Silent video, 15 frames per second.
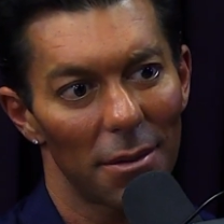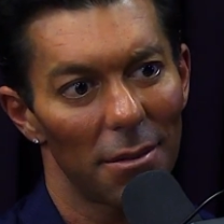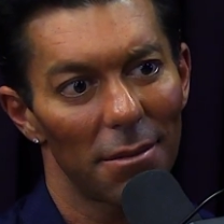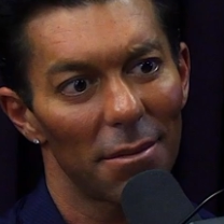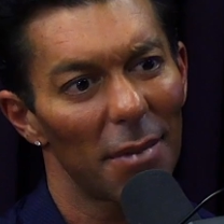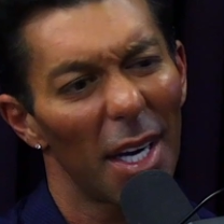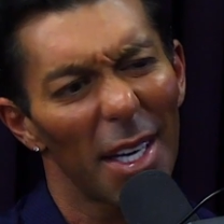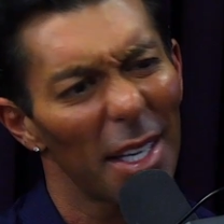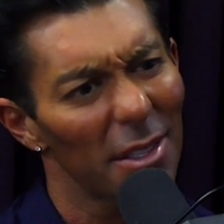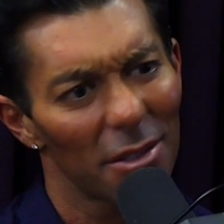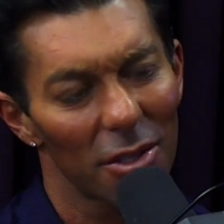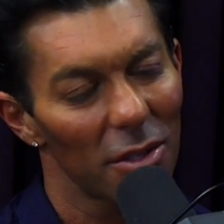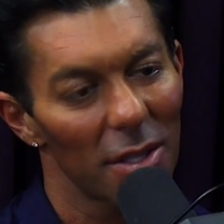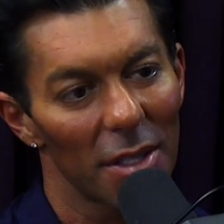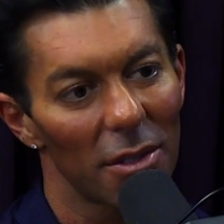and I guess
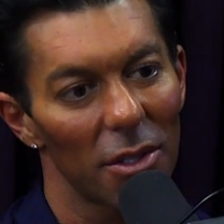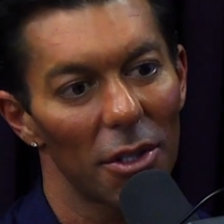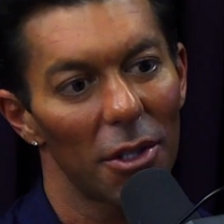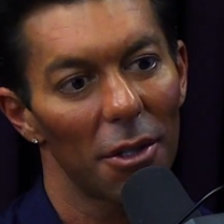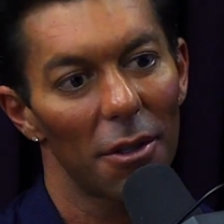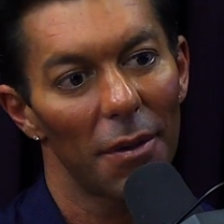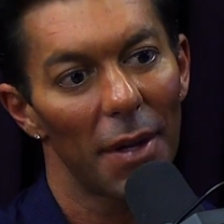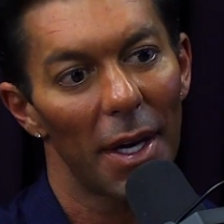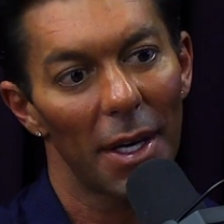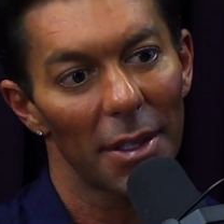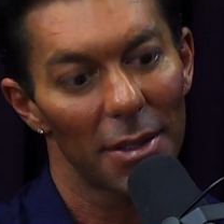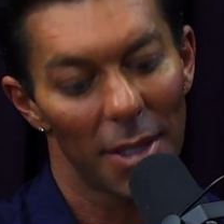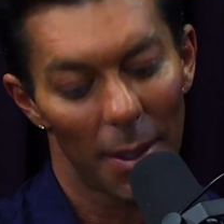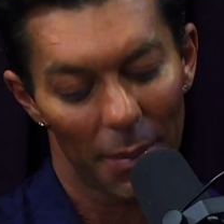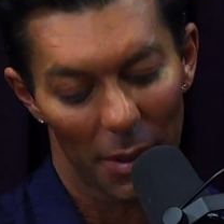just insecure. And then I
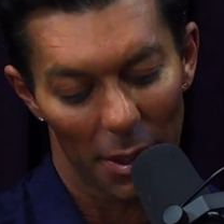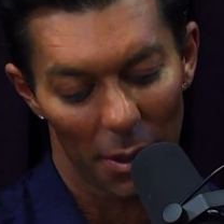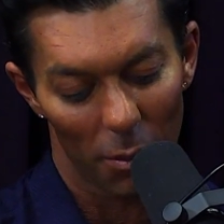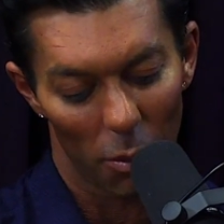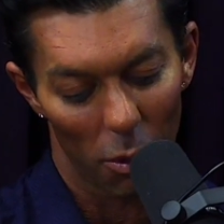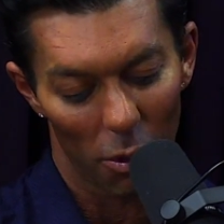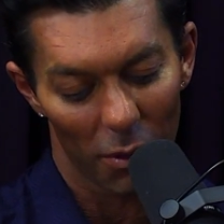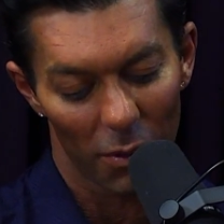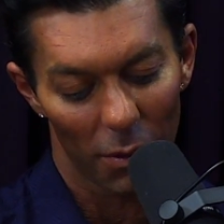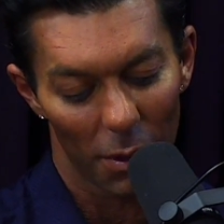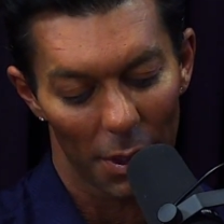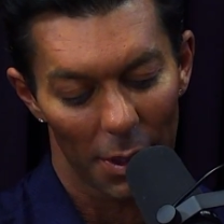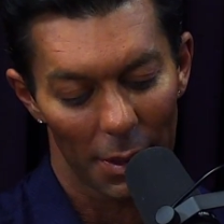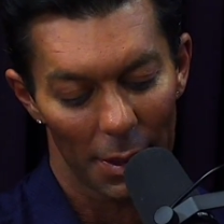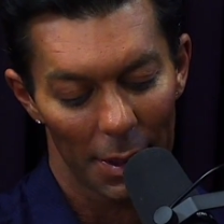accepted it and worked
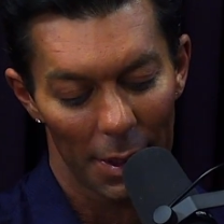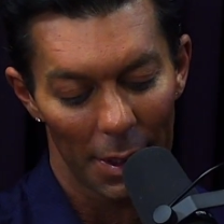on it.